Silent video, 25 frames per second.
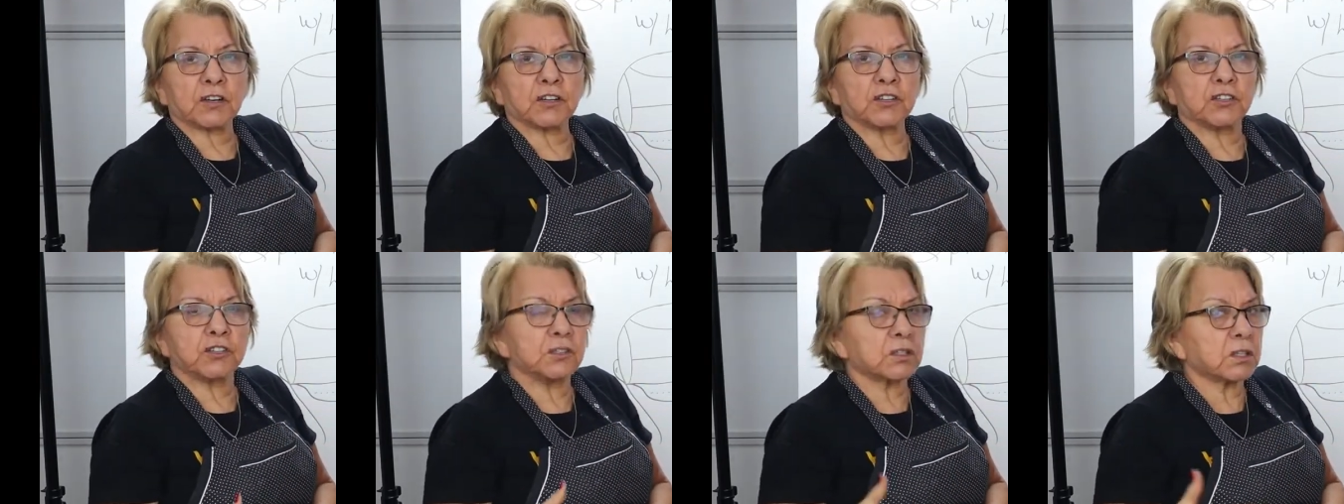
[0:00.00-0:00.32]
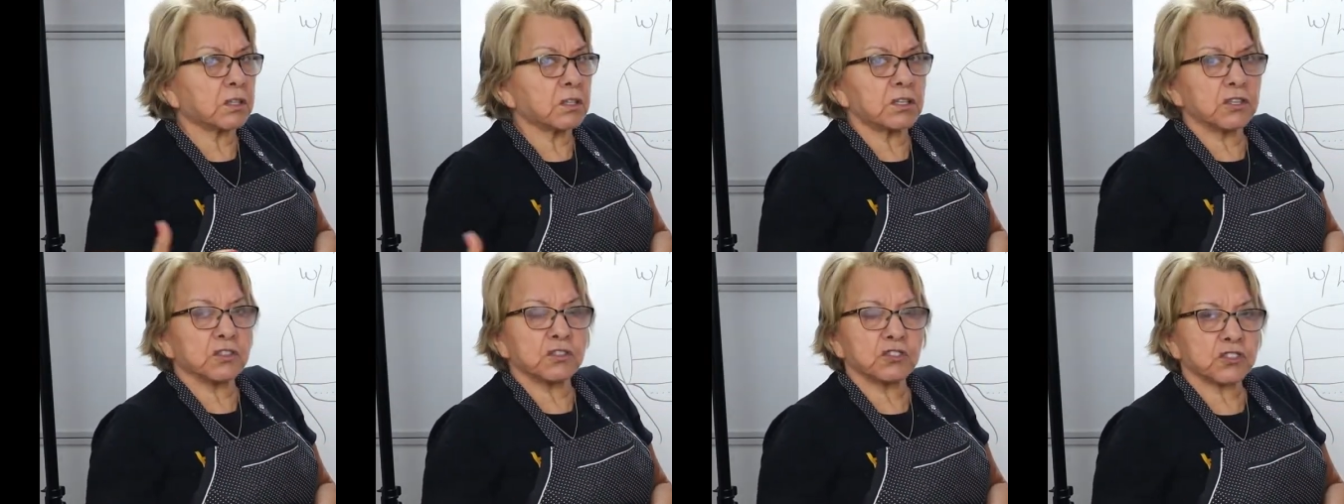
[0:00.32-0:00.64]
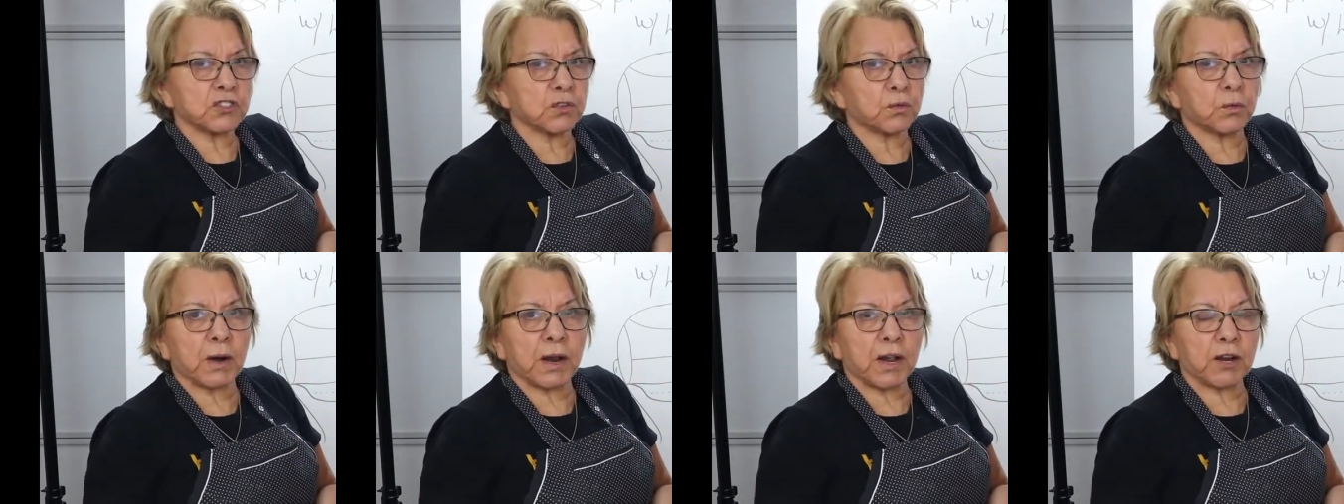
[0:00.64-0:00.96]
And you can use
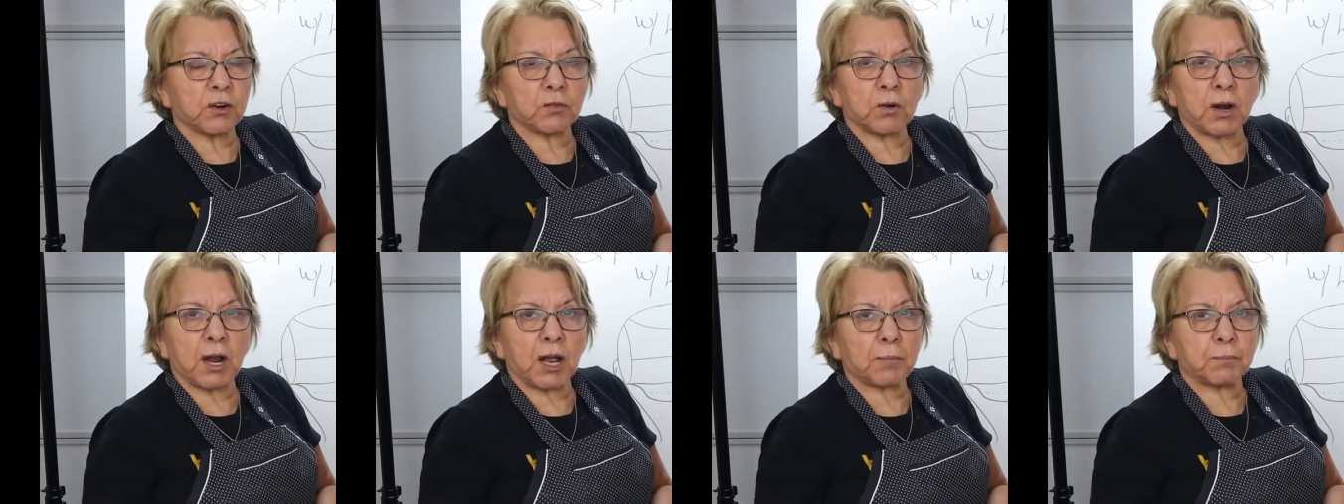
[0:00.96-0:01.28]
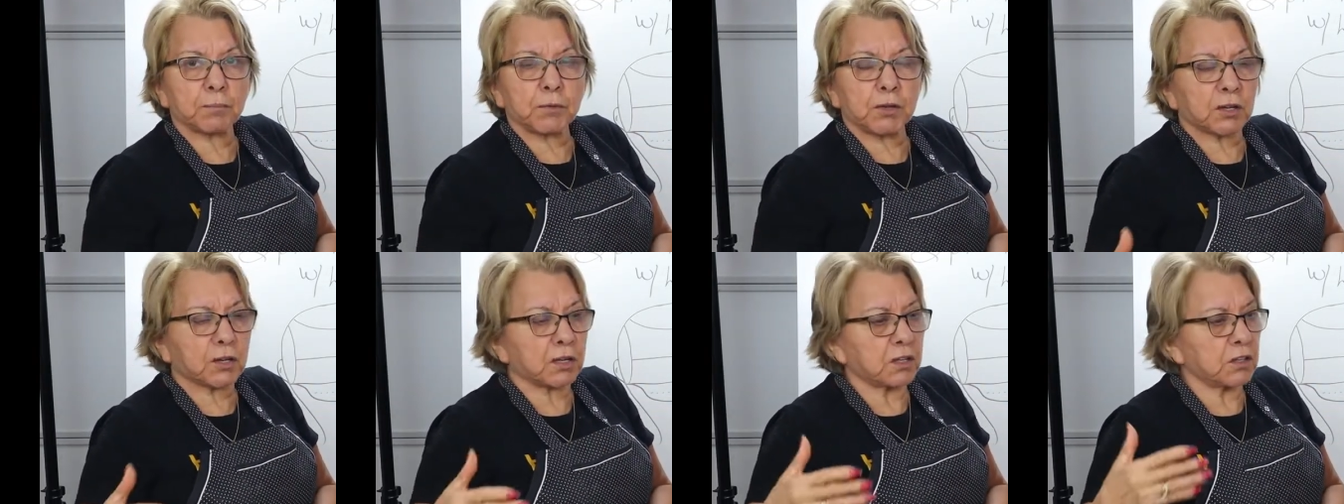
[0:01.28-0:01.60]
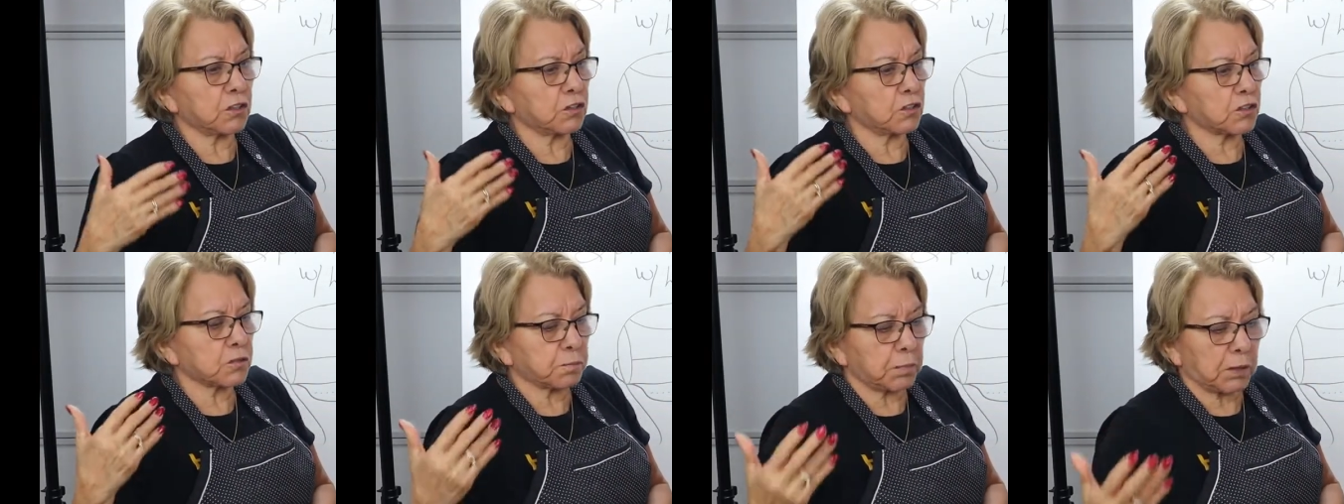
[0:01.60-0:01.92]
saran wrap, you
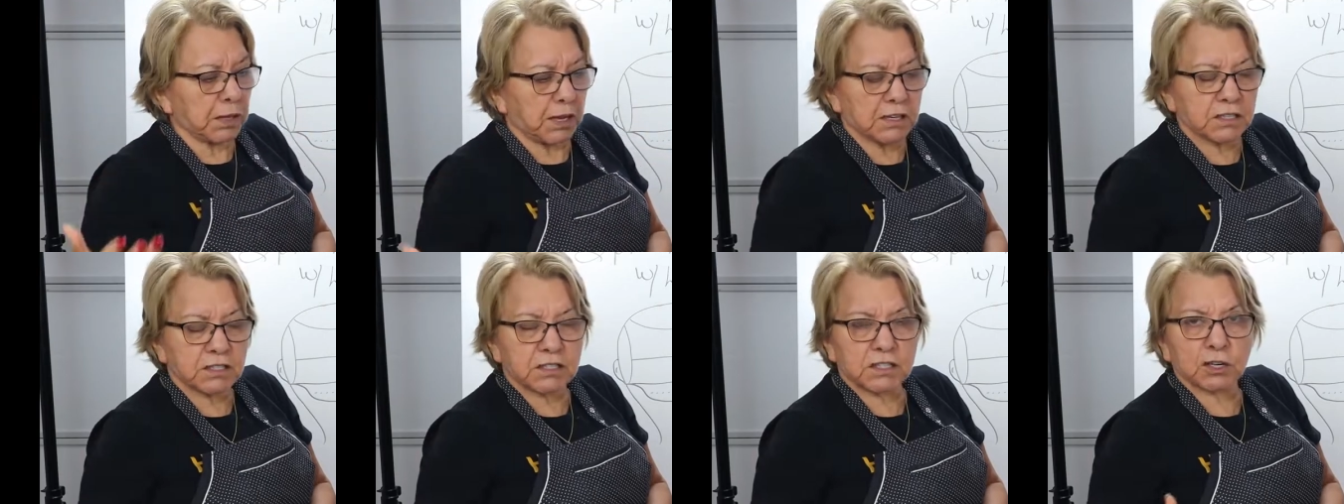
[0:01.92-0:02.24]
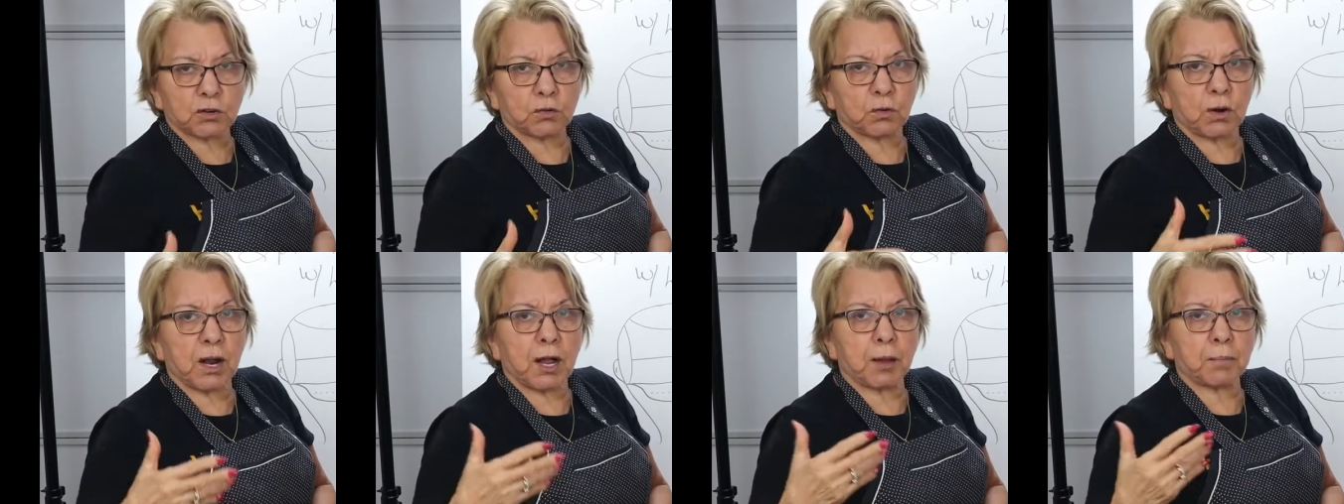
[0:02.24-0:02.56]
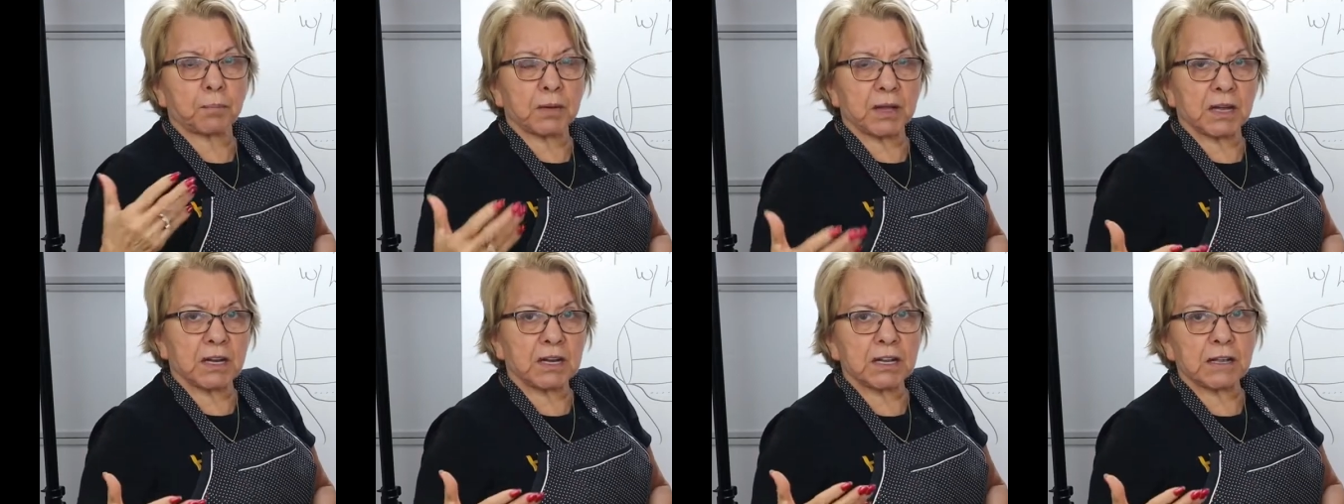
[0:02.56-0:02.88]
can use plastic
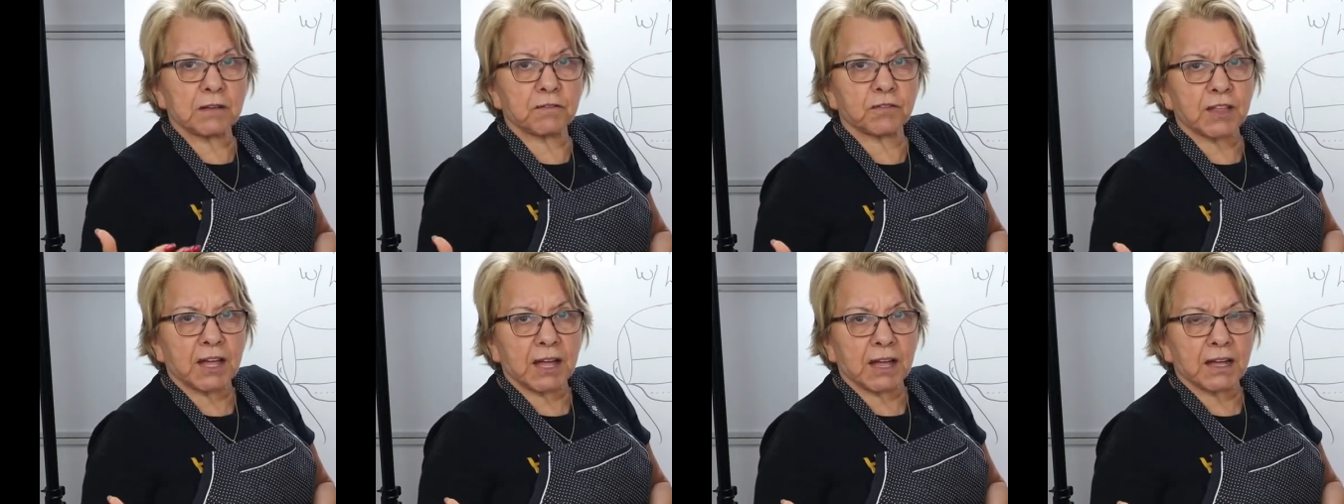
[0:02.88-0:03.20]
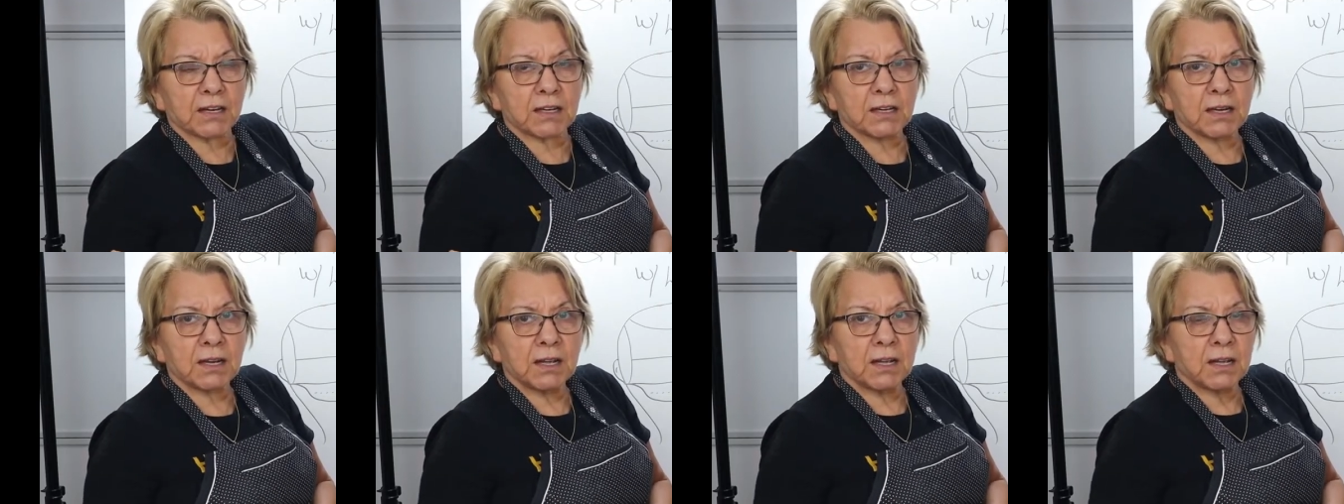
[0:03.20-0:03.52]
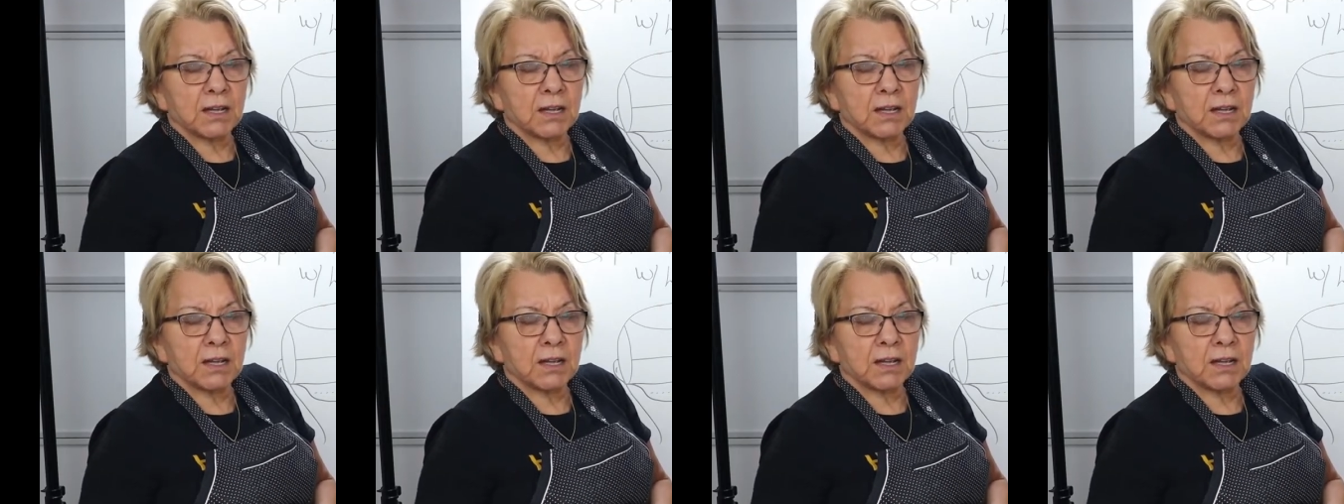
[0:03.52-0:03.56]
wrap, any of that